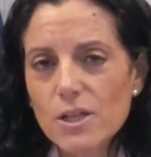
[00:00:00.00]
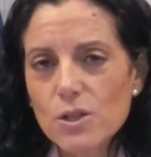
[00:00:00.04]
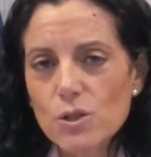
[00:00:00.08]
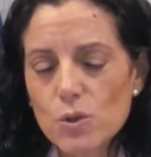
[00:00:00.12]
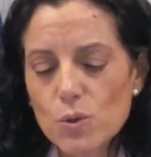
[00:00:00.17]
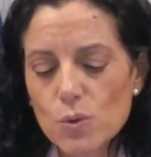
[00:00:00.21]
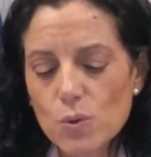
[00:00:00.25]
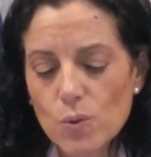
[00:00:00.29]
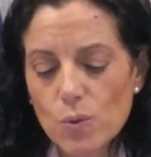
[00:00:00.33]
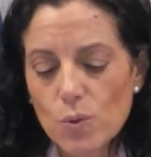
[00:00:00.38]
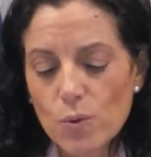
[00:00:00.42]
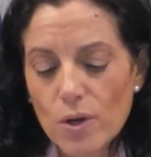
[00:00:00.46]

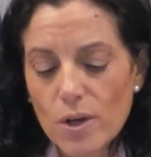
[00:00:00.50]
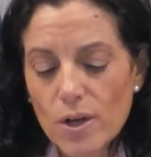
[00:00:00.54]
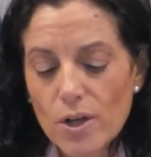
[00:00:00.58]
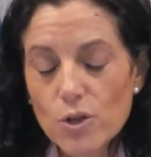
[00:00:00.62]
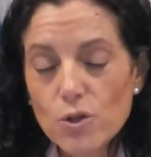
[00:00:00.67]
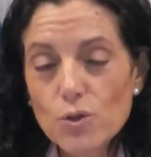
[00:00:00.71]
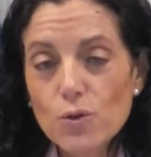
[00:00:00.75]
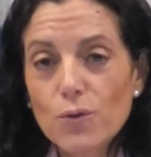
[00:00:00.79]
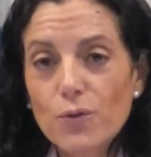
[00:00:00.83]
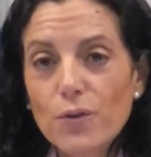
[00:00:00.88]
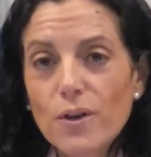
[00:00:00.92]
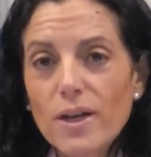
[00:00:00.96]
and to,
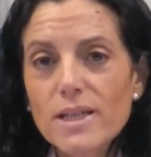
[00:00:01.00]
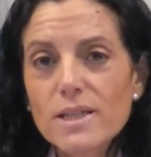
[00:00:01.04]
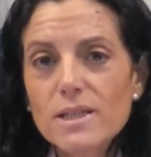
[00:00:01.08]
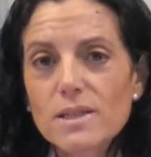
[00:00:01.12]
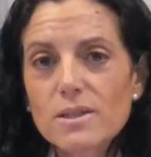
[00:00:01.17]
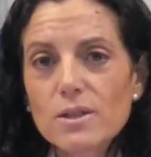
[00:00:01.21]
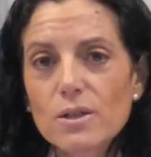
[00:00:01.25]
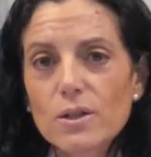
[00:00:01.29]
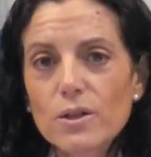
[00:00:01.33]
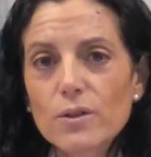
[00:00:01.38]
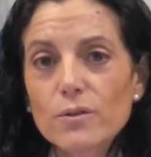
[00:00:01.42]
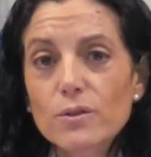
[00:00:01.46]
to
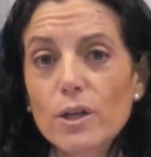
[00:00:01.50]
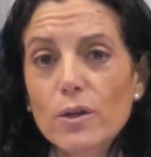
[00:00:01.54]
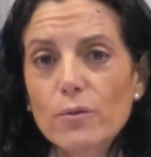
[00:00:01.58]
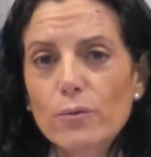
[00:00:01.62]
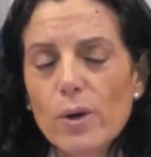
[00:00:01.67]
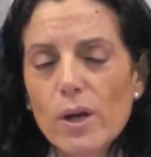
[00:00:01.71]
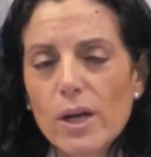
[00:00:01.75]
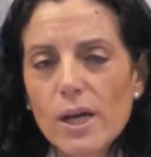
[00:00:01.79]
face the,